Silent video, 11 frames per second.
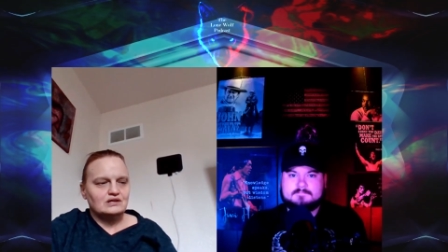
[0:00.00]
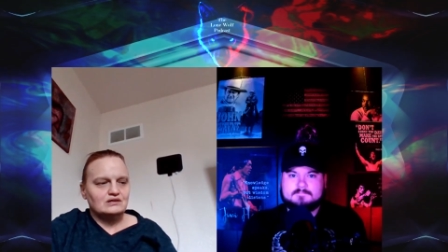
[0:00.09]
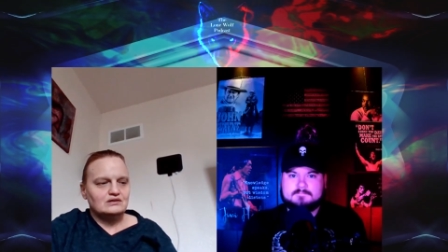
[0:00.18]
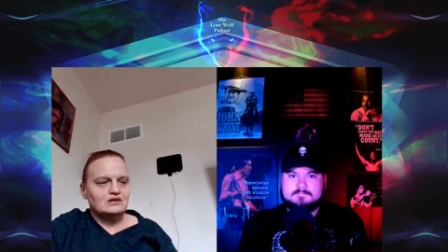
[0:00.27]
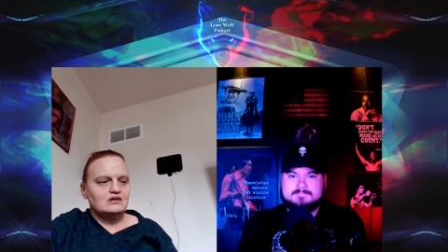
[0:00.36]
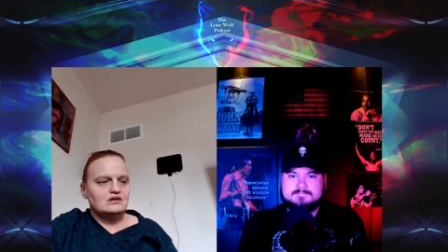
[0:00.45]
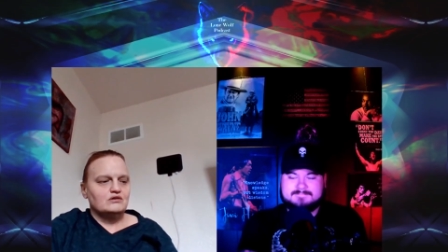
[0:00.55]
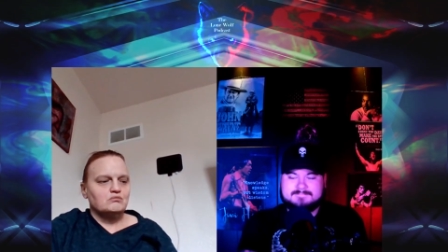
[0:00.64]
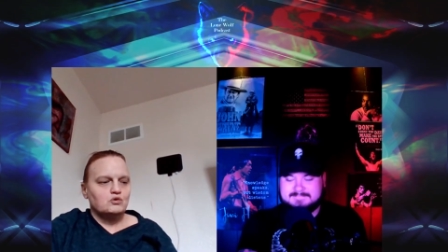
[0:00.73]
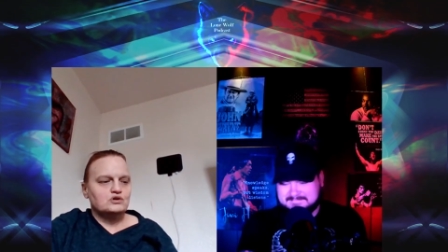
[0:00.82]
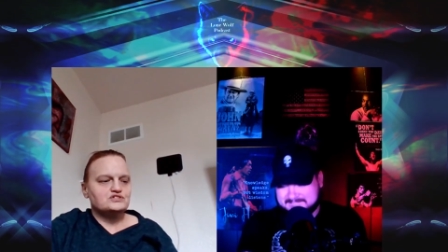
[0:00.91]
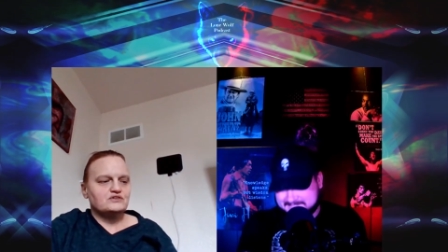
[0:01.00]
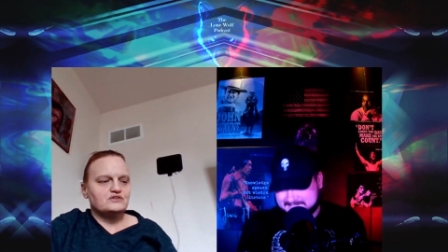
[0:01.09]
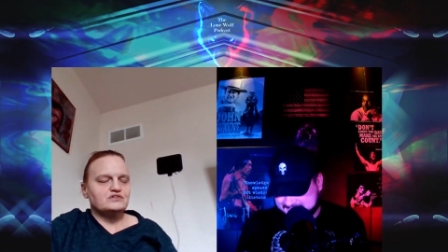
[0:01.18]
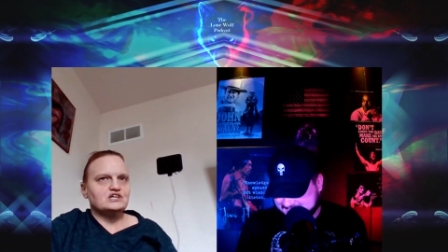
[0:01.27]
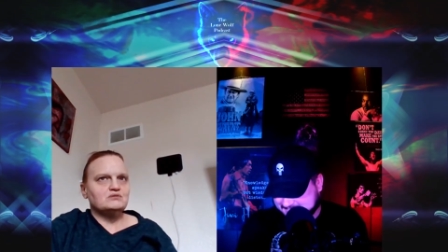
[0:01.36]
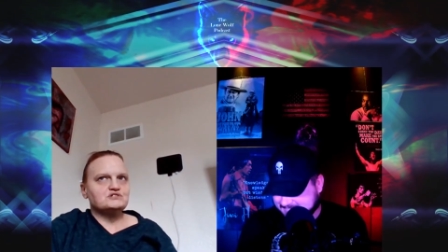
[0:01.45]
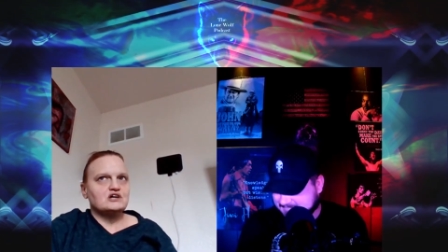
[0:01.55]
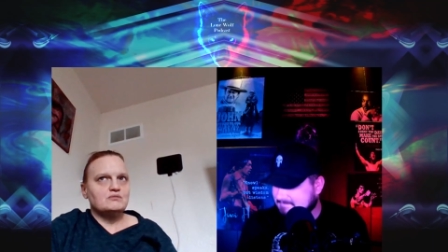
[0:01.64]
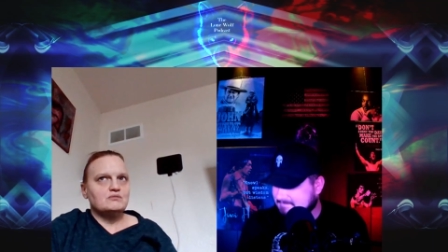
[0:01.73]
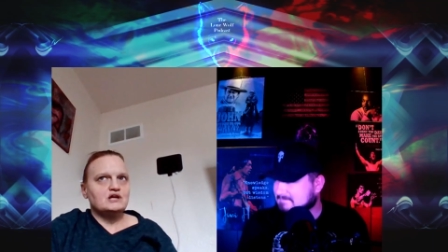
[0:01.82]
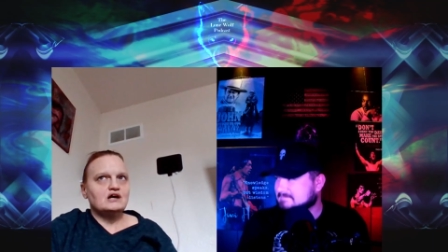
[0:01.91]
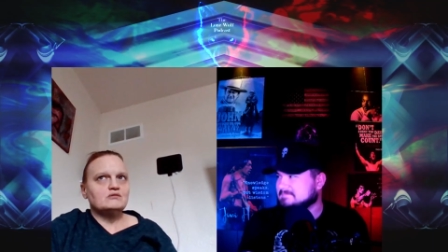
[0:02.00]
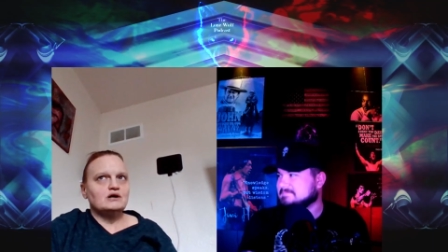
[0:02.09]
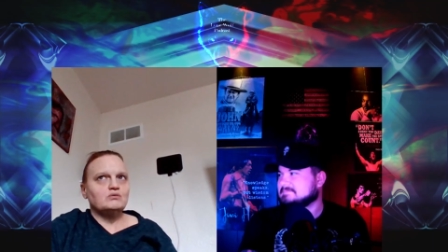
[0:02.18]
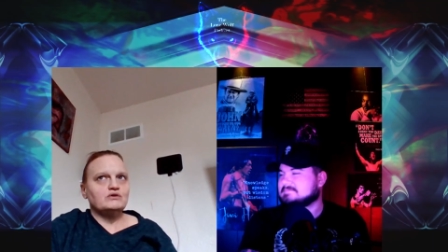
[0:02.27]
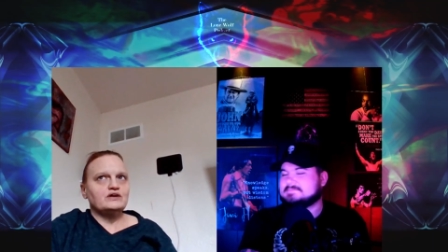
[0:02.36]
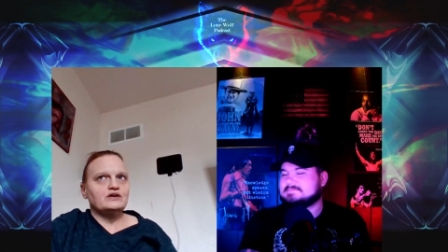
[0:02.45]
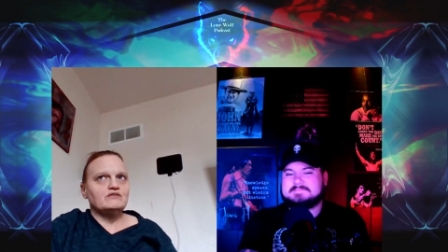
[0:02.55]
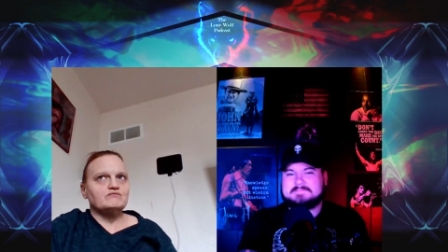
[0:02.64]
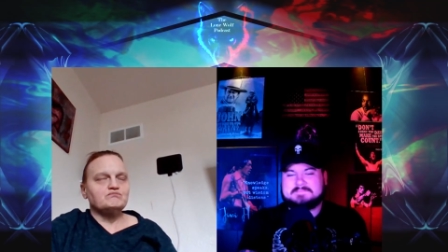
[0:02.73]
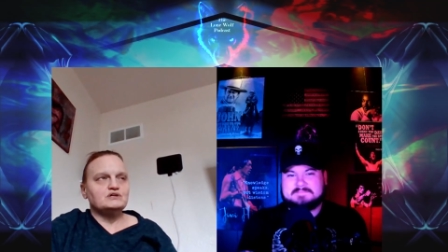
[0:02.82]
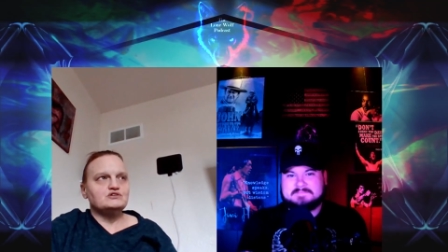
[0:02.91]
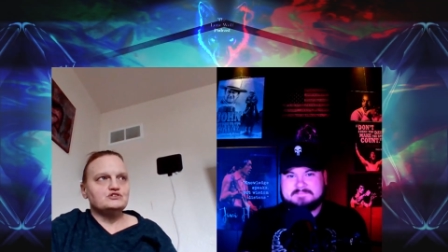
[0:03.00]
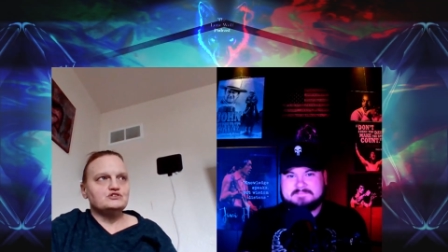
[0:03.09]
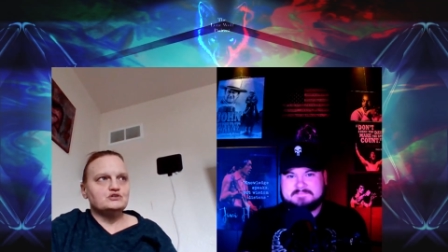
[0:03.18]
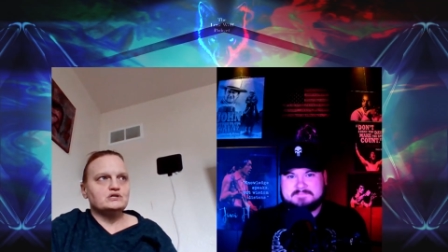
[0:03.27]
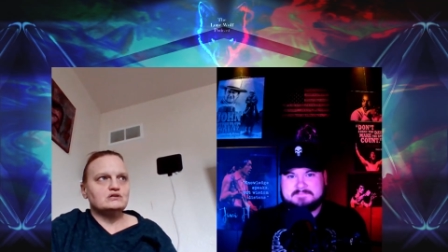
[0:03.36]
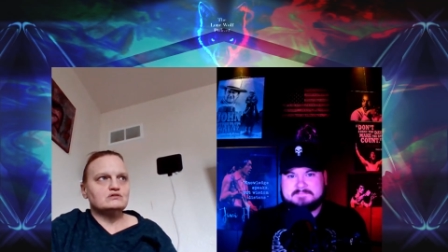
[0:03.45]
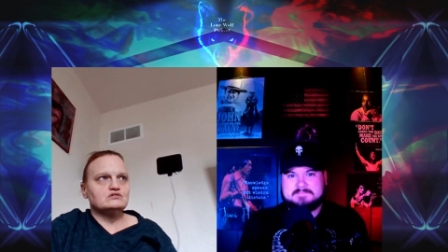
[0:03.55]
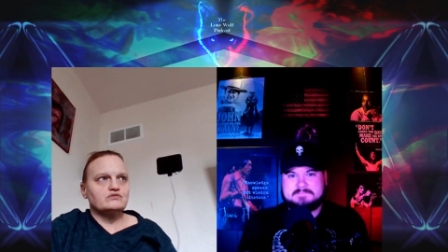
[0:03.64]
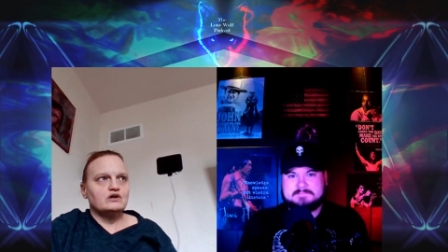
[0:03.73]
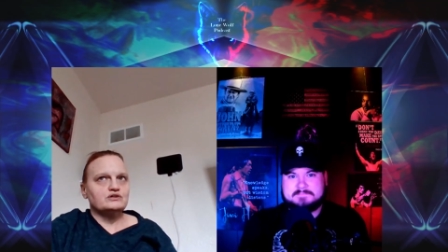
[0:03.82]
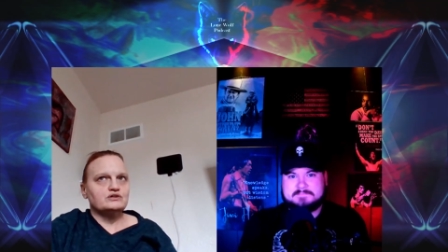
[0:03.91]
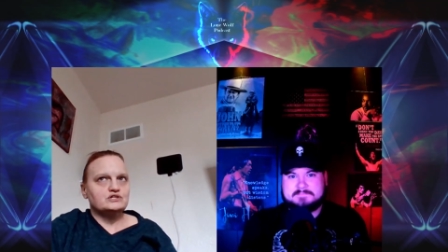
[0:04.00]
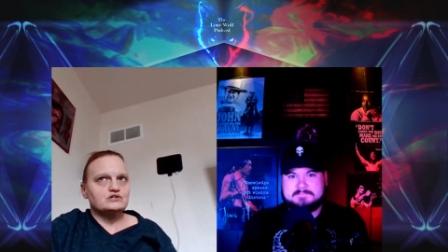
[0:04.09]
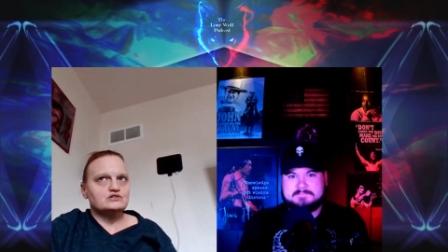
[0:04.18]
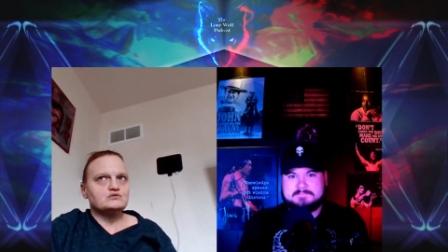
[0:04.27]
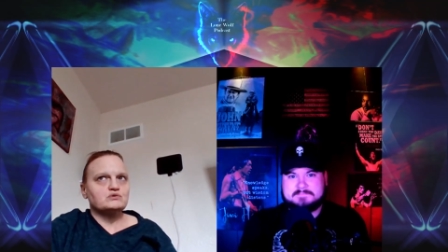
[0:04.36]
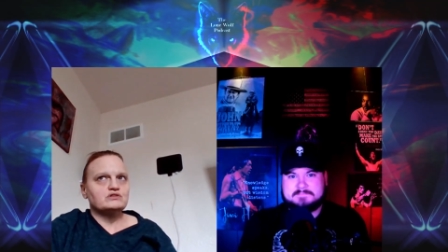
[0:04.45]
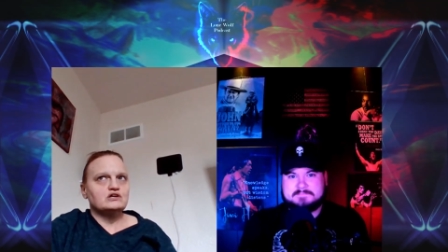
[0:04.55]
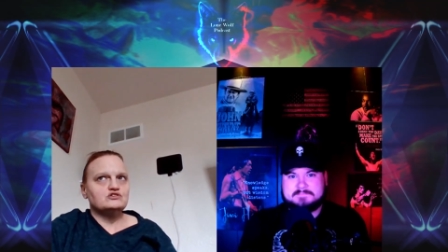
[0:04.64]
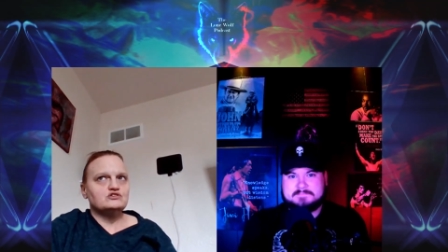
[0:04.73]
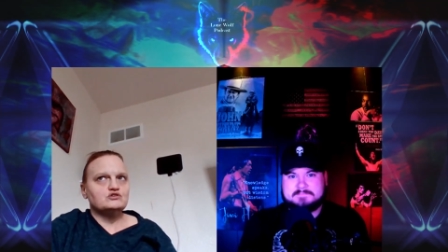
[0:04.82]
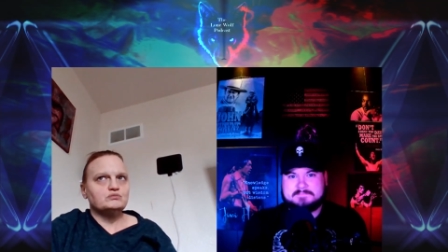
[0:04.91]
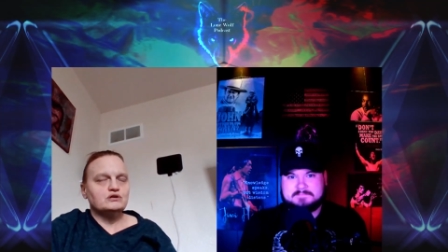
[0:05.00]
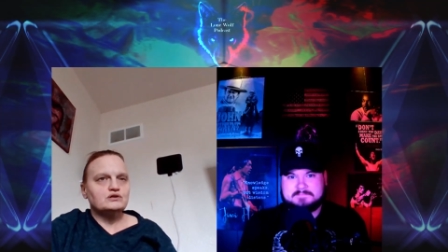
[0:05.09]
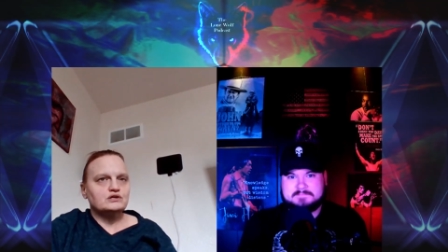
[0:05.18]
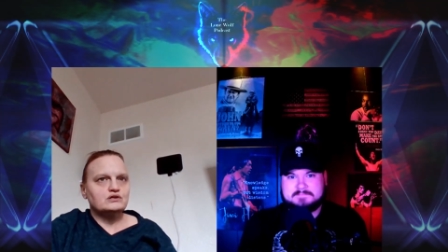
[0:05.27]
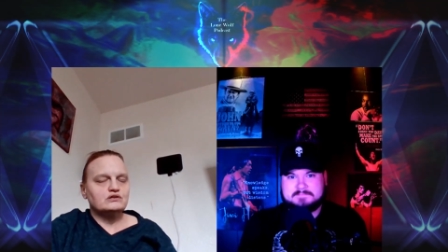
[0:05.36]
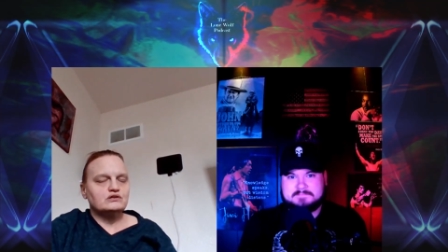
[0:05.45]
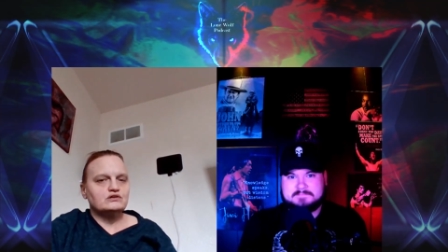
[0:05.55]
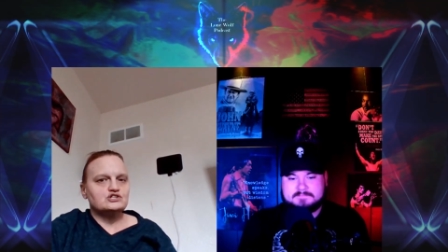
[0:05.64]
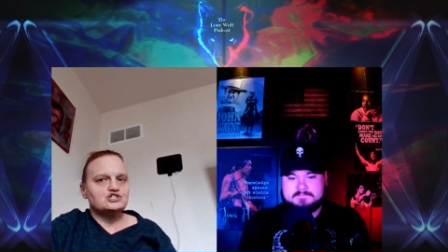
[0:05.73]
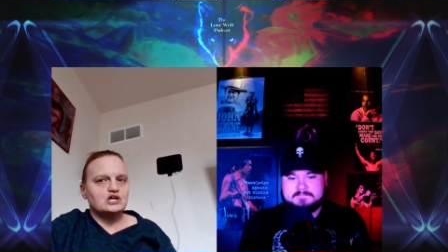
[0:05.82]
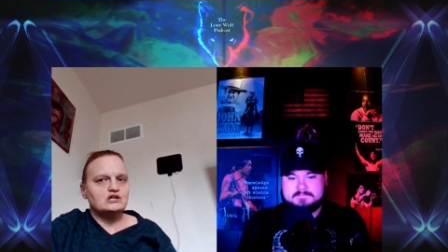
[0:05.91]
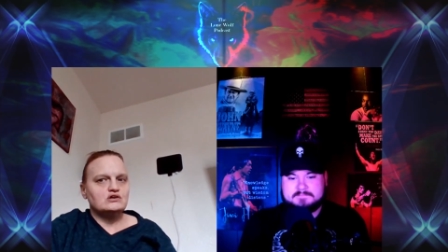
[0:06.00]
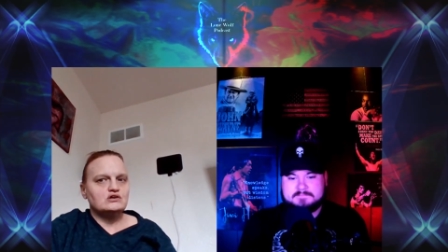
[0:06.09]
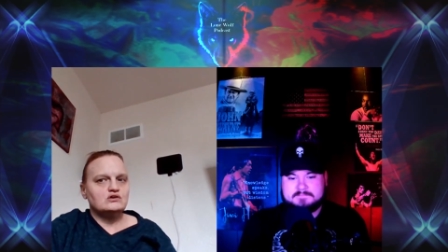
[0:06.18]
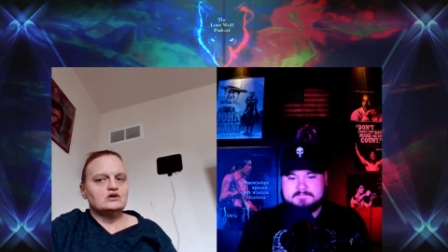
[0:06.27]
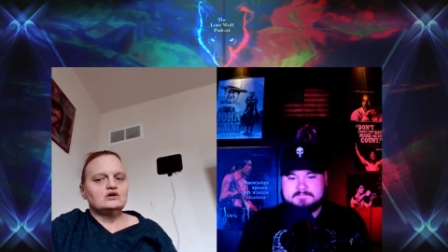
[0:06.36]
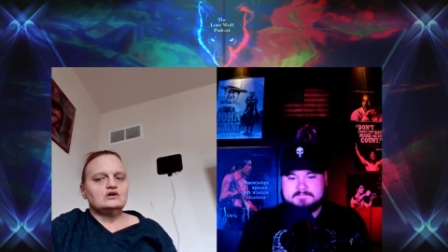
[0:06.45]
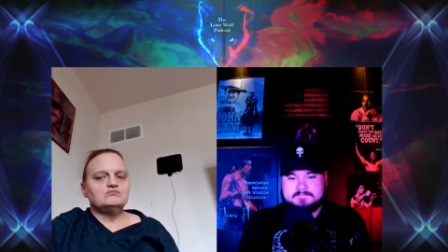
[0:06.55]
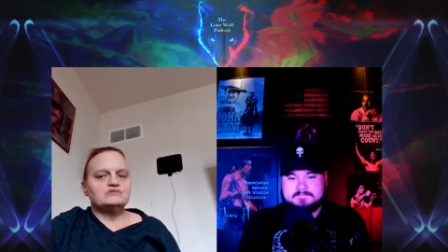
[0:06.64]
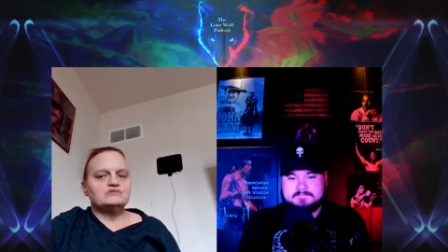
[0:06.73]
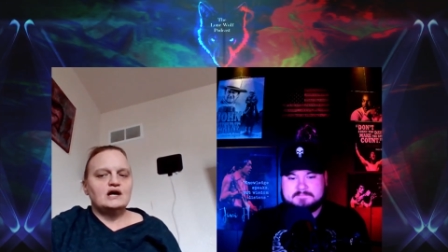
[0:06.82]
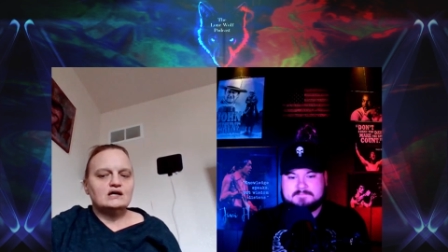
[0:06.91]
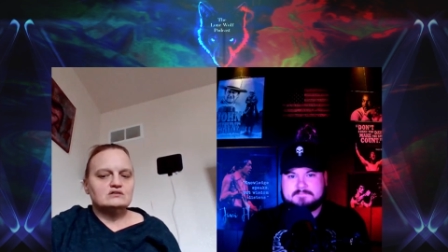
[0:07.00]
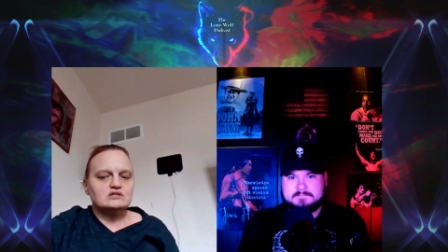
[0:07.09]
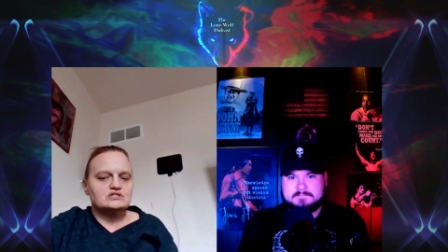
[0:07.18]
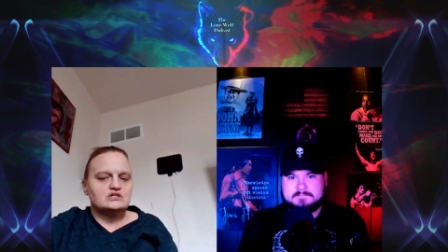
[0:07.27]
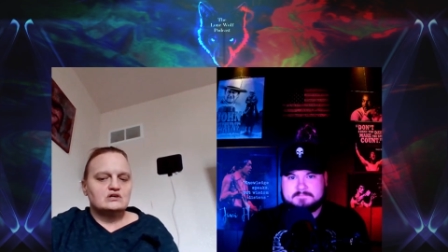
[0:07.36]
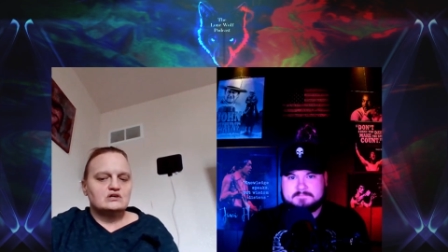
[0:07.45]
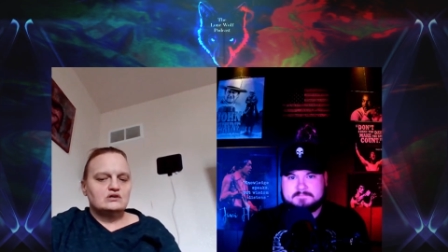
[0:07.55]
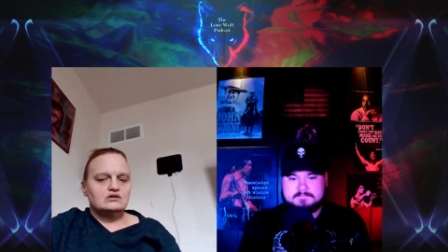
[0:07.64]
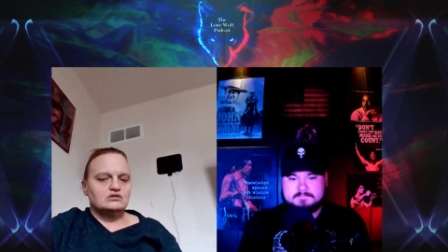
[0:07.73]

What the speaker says: And the more stuff that keeps coming out about what they've been doing to volunteers and what they do, period, and their shady tactics,